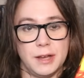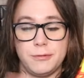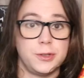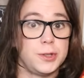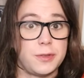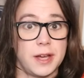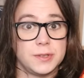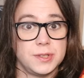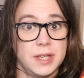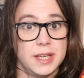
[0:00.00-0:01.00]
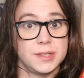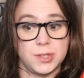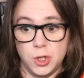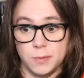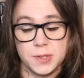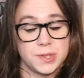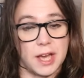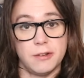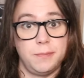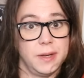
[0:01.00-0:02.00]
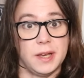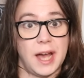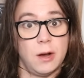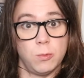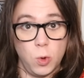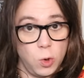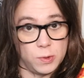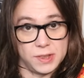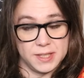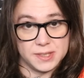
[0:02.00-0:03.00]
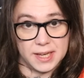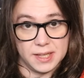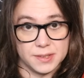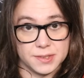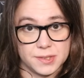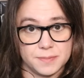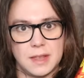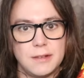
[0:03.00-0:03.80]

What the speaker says: And for 2,000 years, humans have been at war with these aliens.